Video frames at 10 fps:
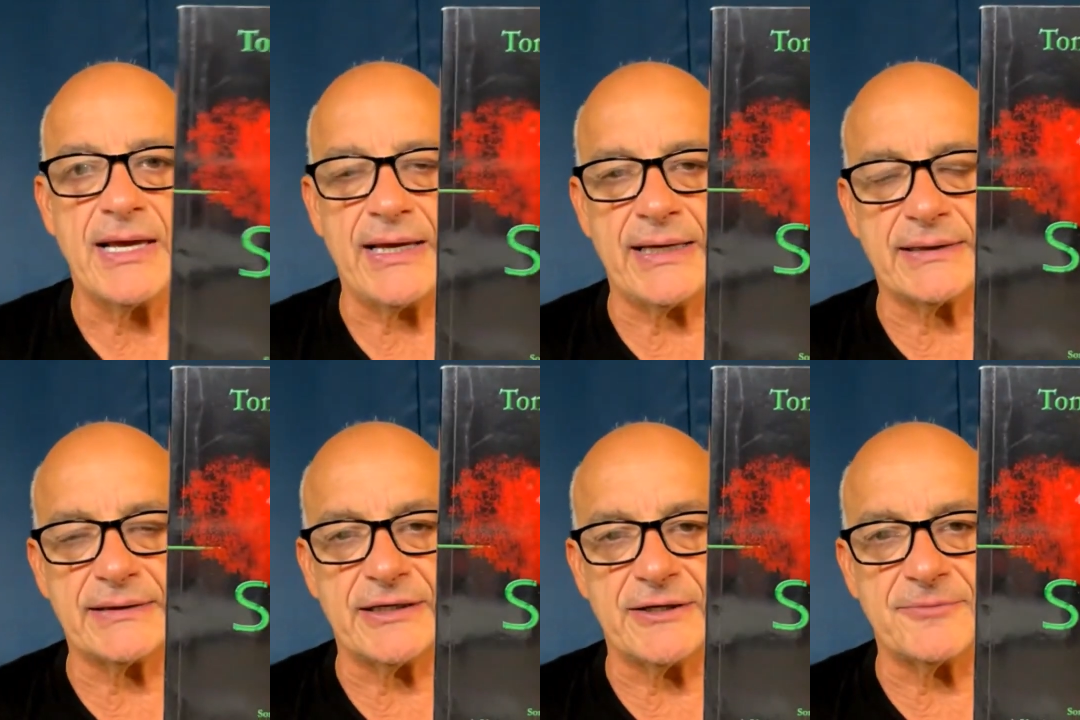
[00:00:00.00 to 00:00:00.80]

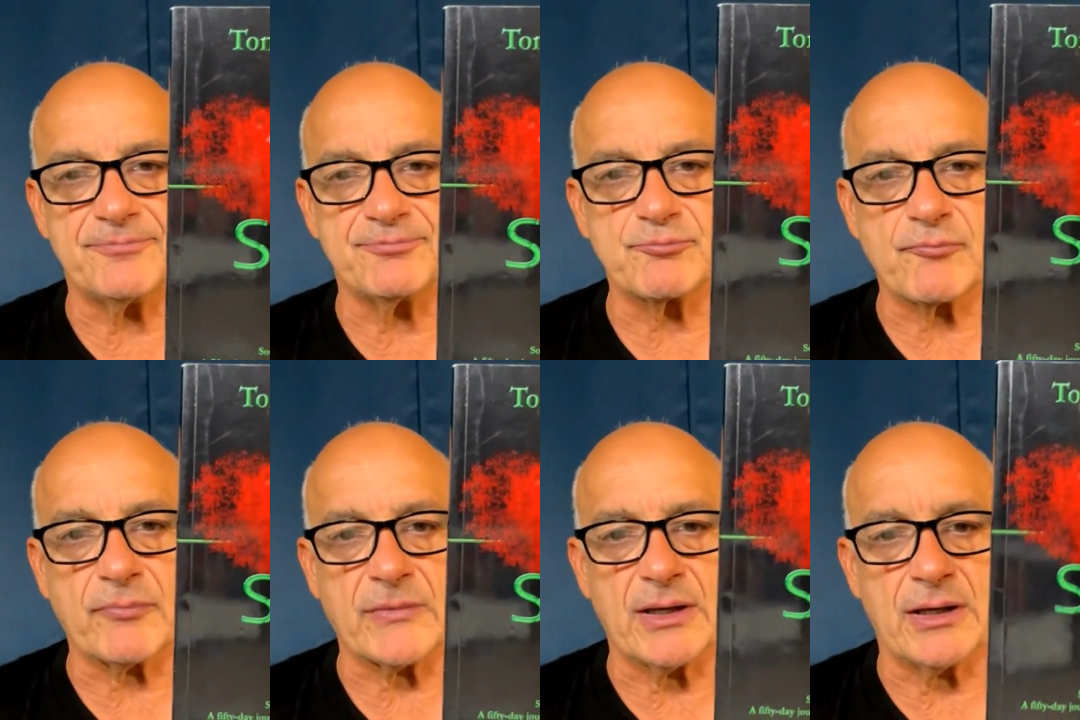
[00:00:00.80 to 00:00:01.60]
And
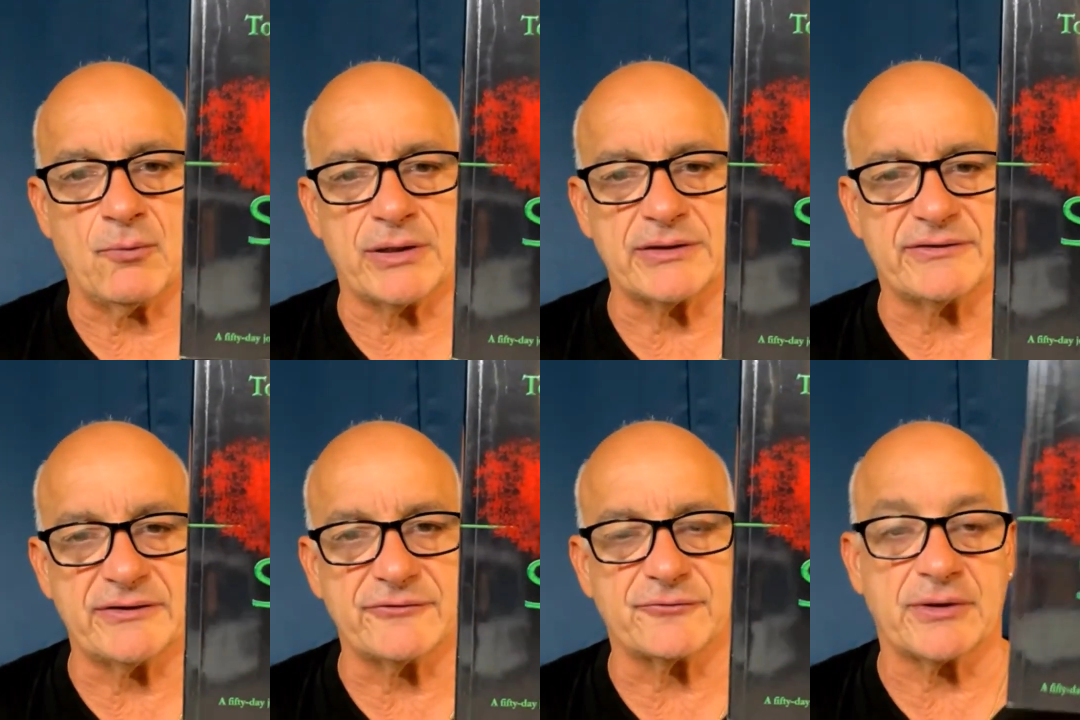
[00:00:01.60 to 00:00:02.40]
what it
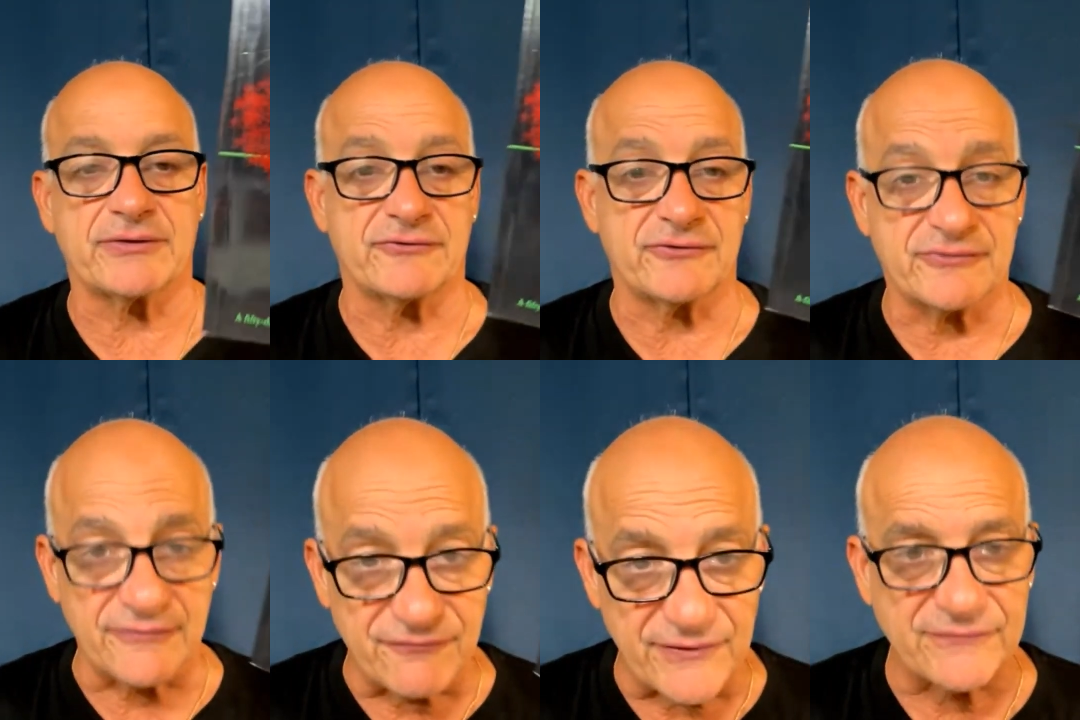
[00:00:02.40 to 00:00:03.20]
deals with is just a
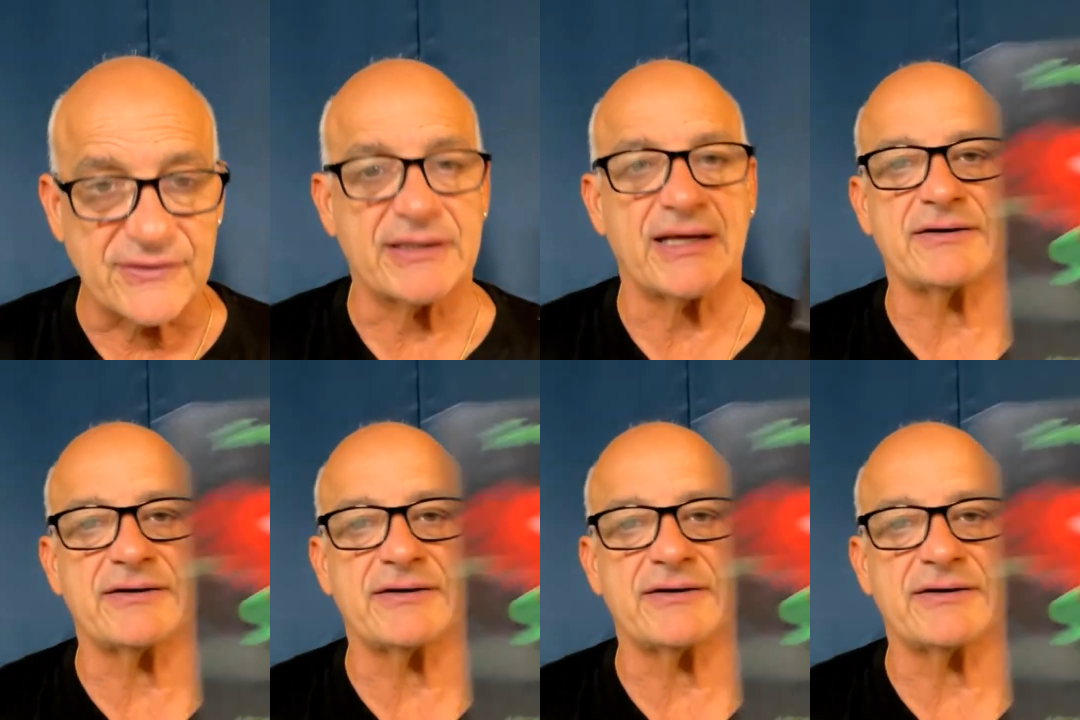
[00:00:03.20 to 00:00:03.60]
50-day